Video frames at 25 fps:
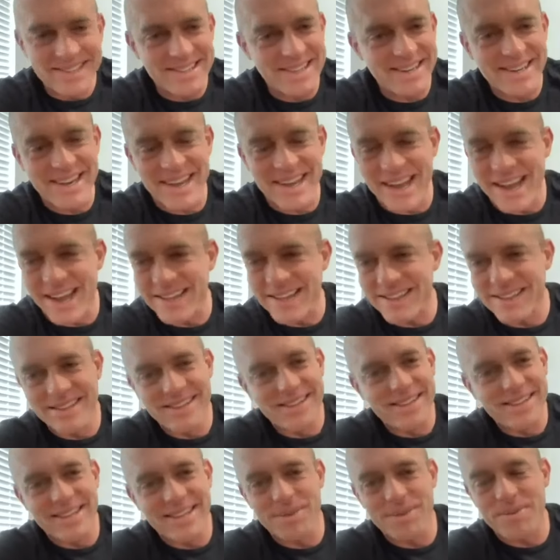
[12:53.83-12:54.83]
Like, nah,
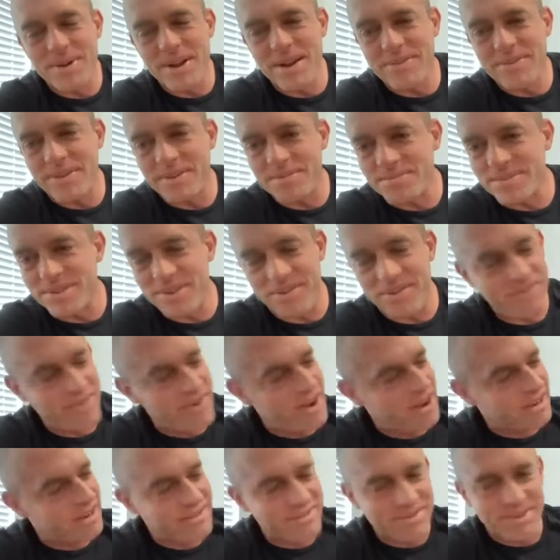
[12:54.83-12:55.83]
get rid of them. So
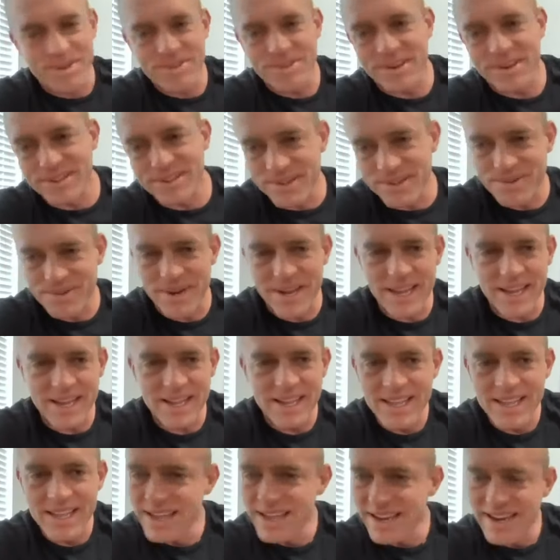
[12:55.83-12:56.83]
fuck, throw those
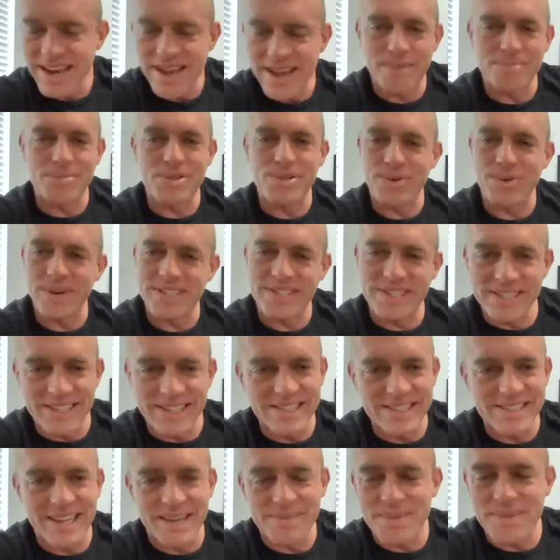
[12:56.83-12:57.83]
away. Now I'm twitching
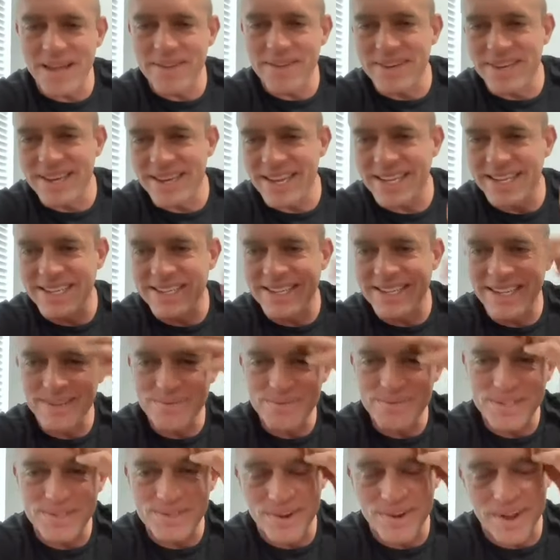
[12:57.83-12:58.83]
because I'm having
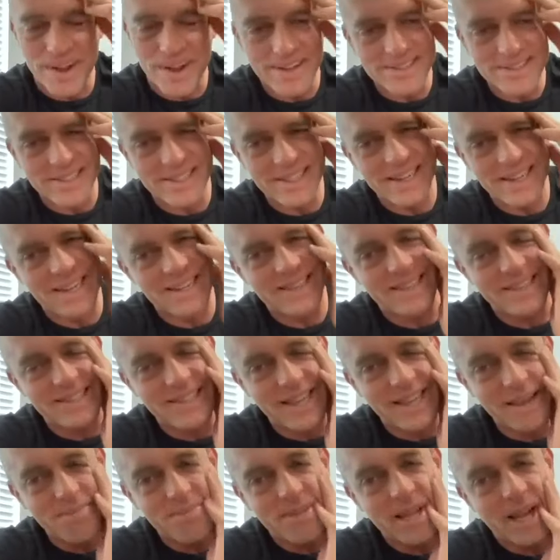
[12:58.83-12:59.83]
nicotine withdrawals. And then at the
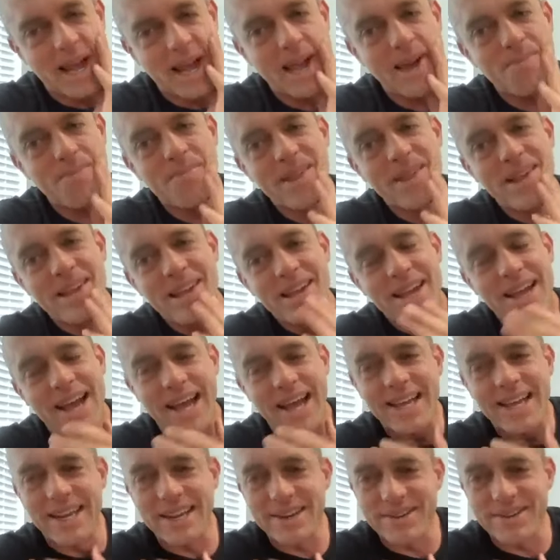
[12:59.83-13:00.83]
same time,
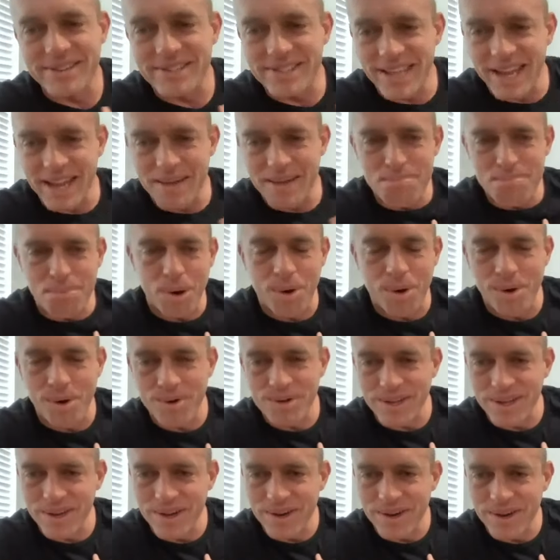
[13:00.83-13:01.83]
I hear the same
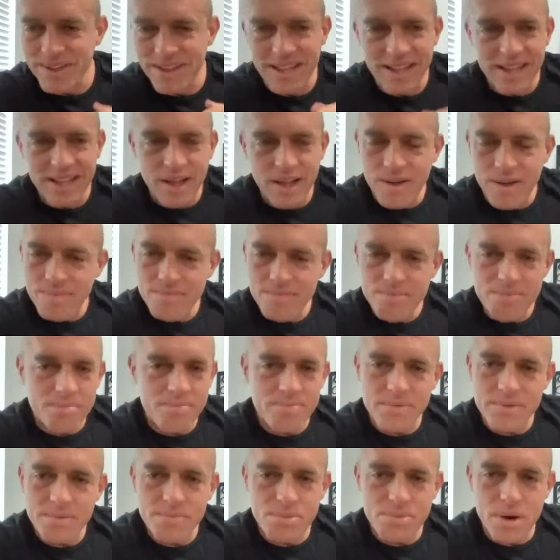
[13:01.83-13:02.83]
poll go,
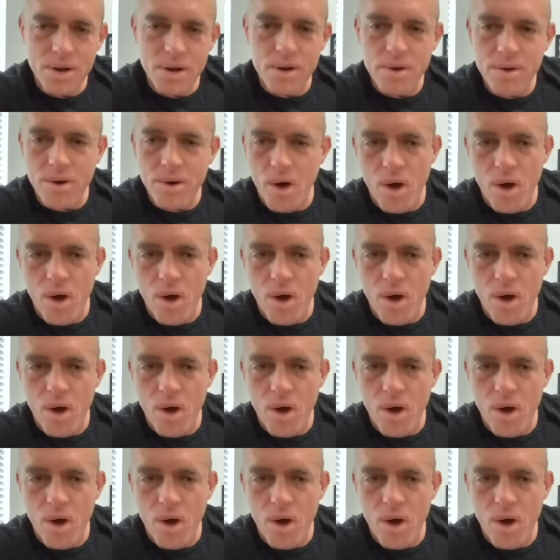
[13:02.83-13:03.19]
bro,